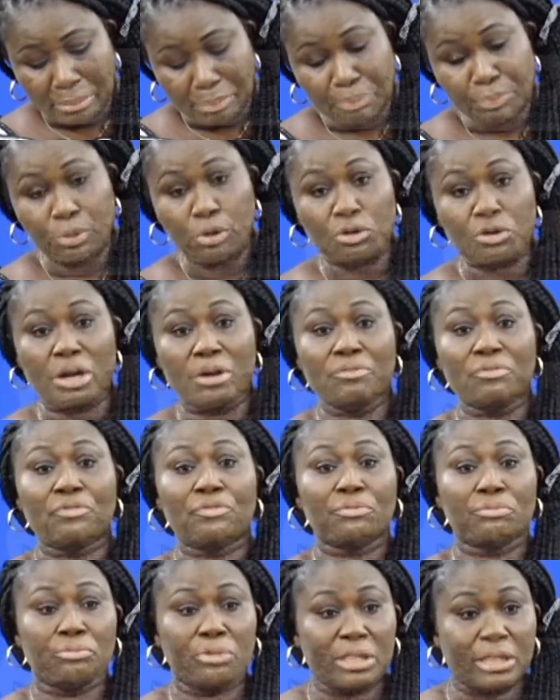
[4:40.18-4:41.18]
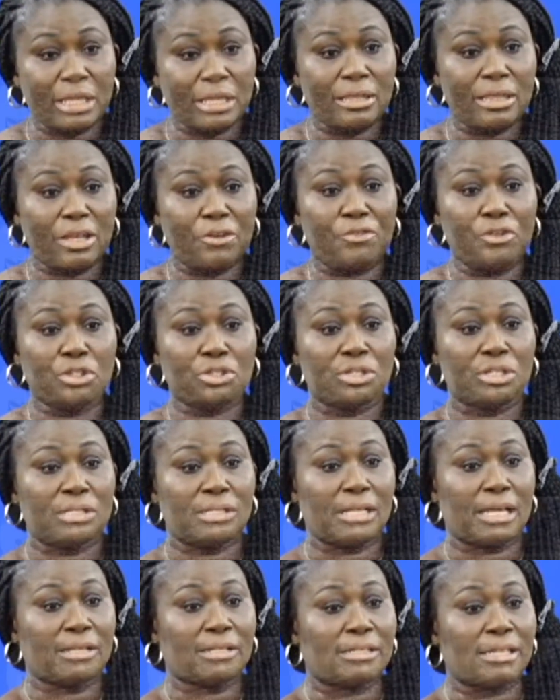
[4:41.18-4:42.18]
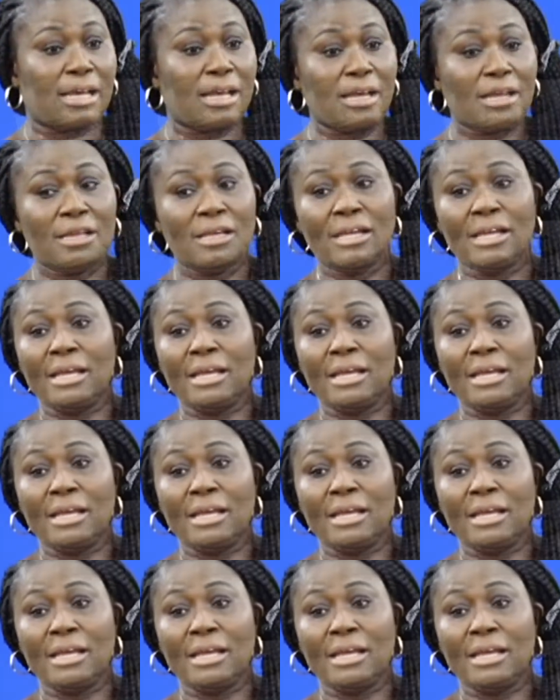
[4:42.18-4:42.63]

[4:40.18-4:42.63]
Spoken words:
program within the fisheries sector.